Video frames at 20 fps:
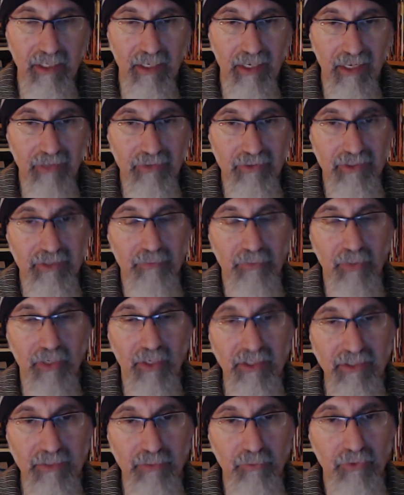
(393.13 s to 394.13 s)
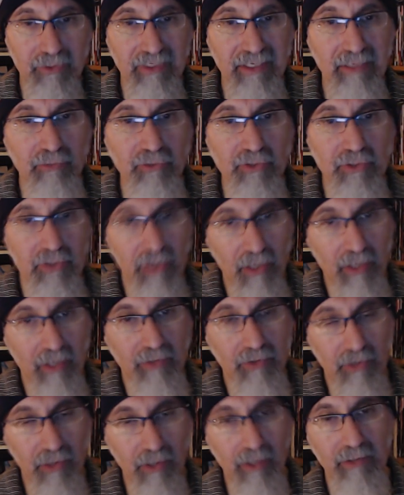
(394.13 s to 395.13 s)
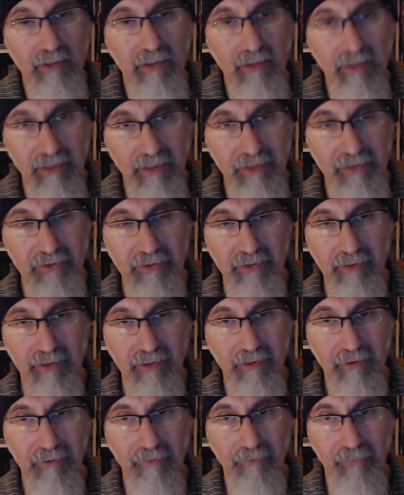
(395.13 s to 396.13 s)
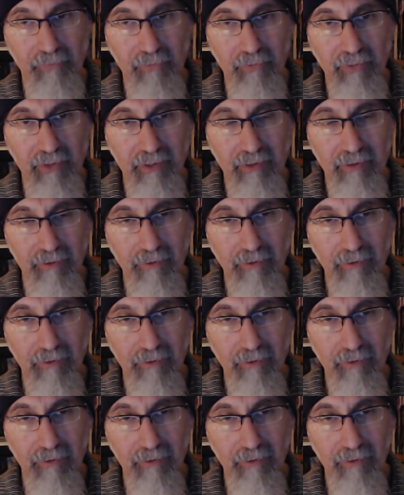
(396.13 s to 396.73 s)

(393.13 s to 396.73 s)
How is it possible that I was not taught this, right?